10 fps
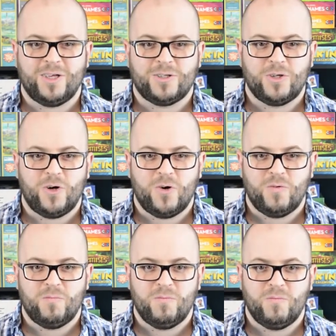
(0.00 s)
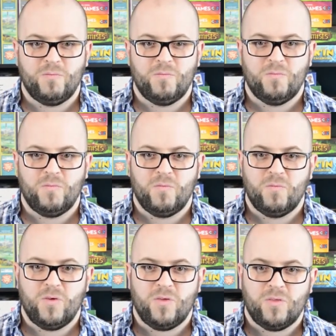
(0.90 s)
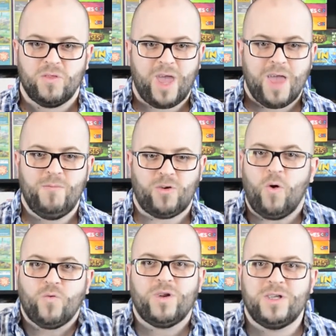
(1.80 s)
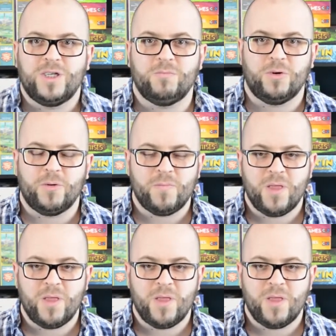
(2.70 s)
So the game is overly simple.